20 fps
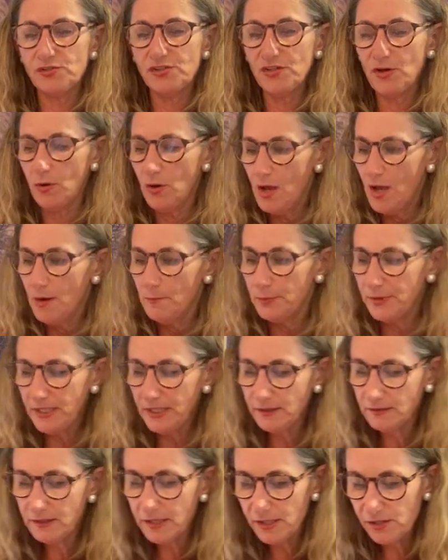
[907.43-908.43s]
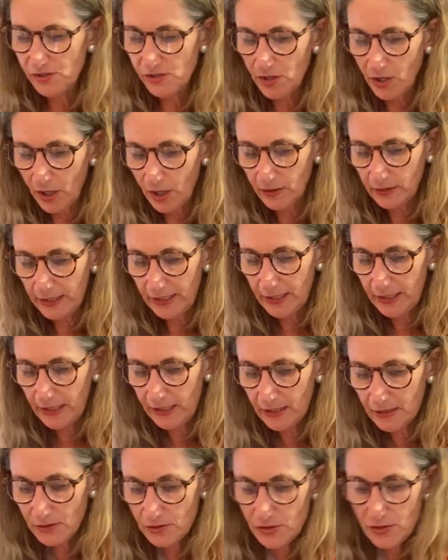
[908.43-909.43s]
So putting this garlic
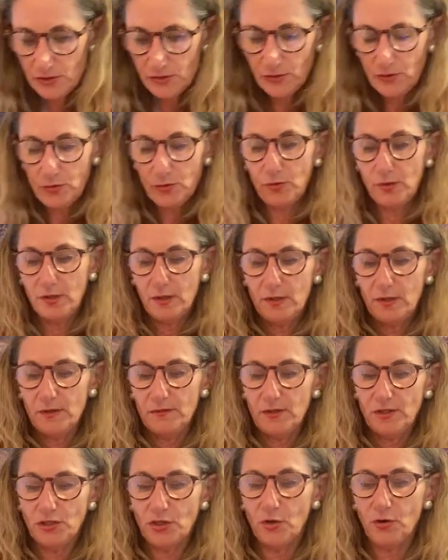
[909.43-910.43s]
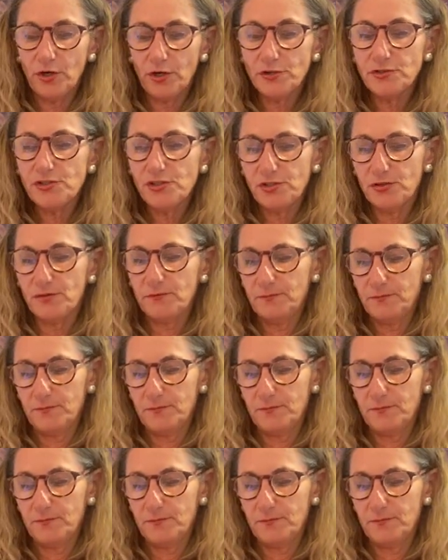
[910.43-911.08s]
into the yogurt.